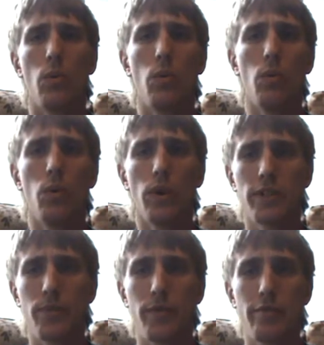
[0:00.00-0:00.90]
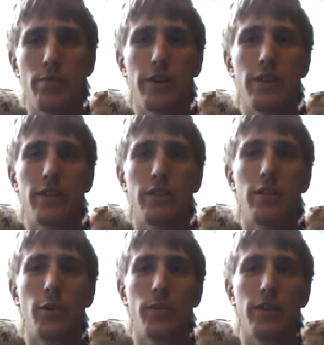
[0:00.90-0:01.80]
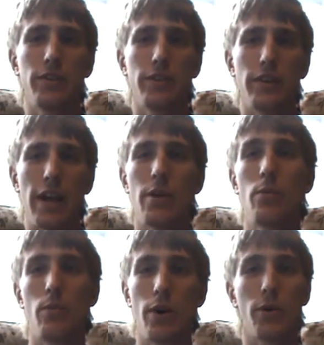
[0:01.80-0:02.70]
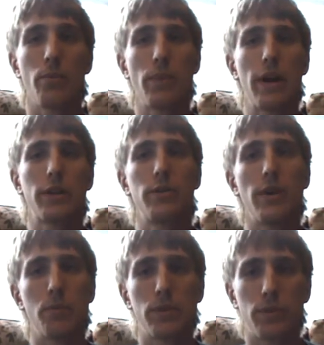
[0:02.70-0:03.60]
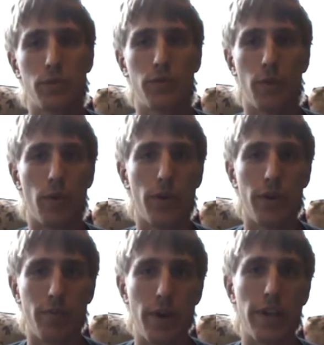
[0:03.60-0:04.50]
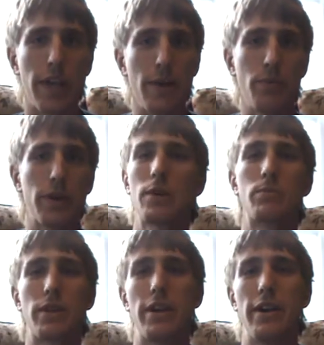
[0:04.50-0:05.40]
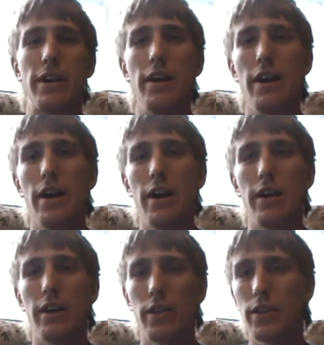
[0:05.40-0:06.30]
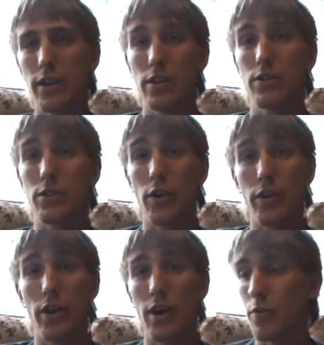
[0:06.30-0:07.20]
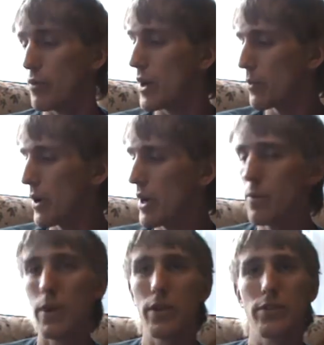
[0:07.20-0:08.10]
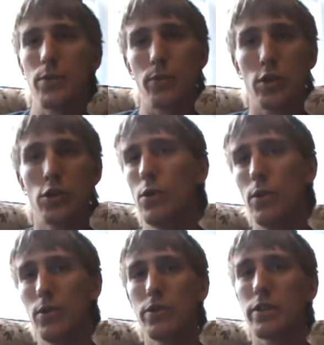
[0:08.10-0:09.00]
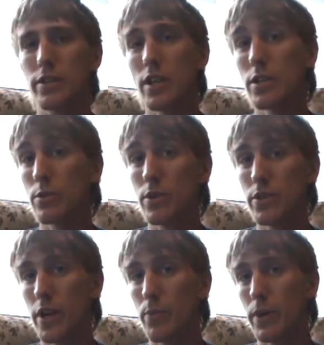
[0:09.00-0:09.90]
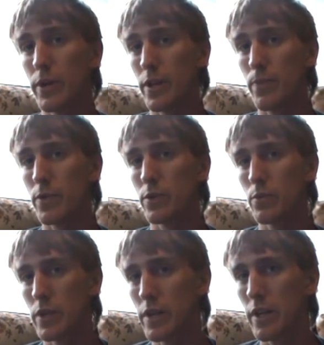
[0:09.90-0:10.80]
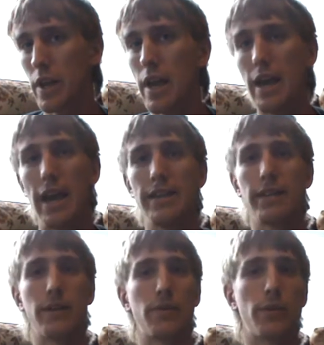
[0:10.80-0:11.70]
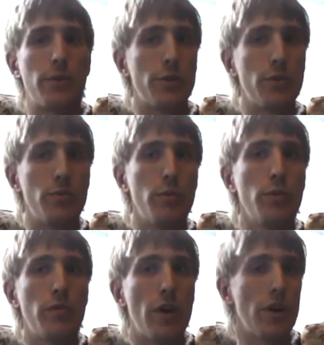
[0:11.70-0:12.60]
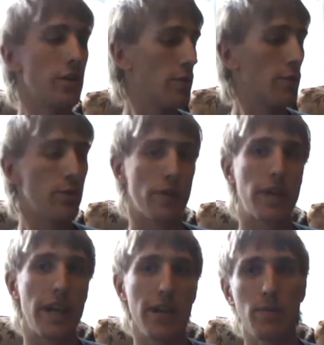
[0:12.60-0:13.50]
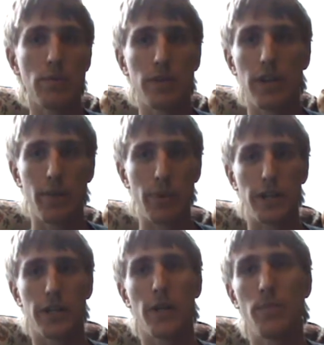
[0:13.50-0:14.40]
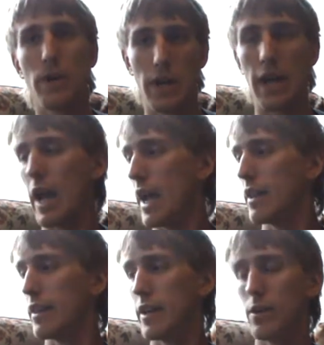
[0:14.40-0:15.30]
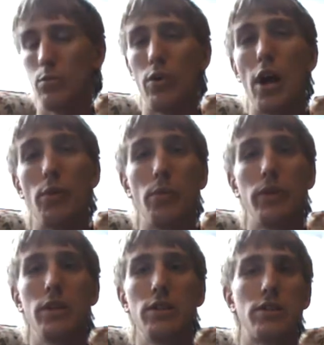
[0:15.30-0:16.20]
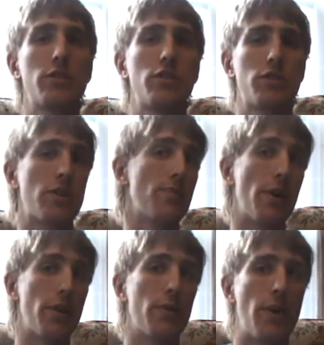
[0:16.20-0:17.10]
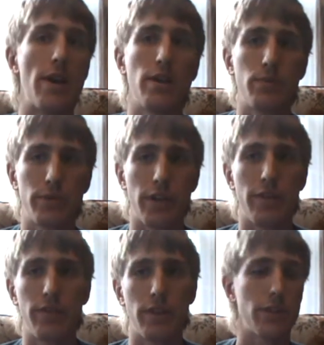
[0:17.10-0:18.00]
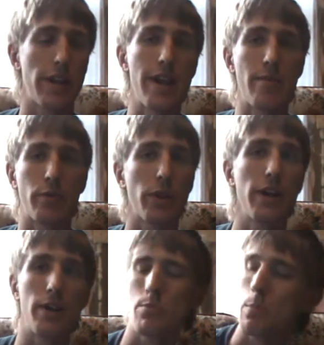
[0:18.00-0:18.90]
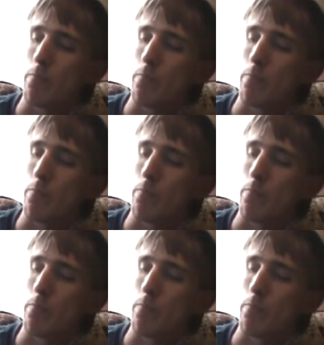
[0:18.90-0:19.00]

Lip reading: What's up everybody, this is Hillbillies here, and welcome back to episode 4 of my game pickups today. I think I started off right away with some controllers and accessories that I picked up this week, and then I'm going to move on to the games that I picked up, and then probably just some other random stuff that's game related.